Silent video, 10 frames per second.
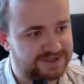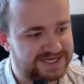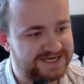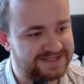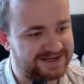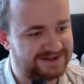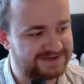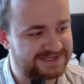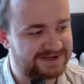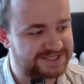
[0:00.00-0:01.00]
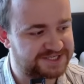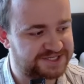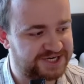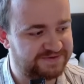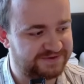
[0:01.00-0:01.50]
take the close loss. It's a
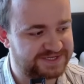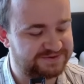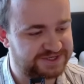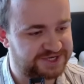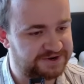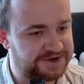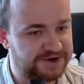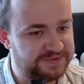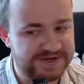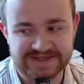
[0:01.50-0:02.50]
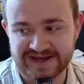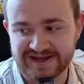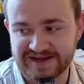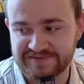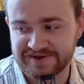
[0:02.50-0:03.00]
shame I wasn't able to show KOBY in that
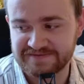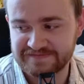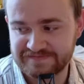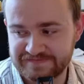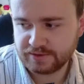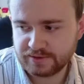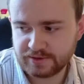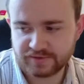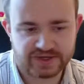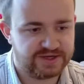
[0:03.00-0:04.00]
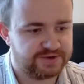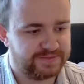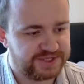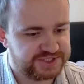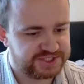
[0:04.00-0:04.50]
game, though. Okay, got a
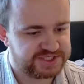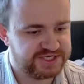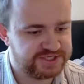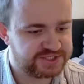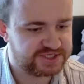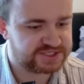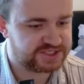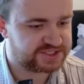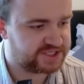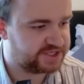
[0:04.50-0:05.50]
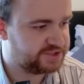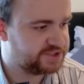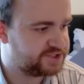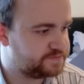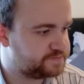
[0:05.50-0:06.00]
match in to teach. Let's take
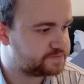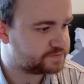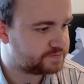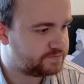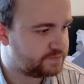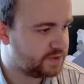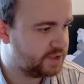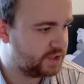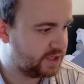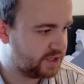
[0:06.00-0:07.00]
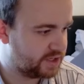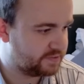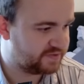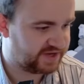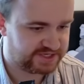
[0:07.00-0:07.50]
second.
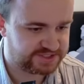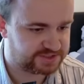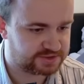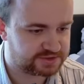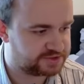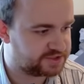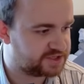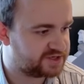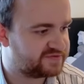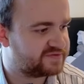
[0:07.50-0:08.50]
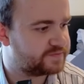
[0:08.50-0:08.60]
That is not good enough.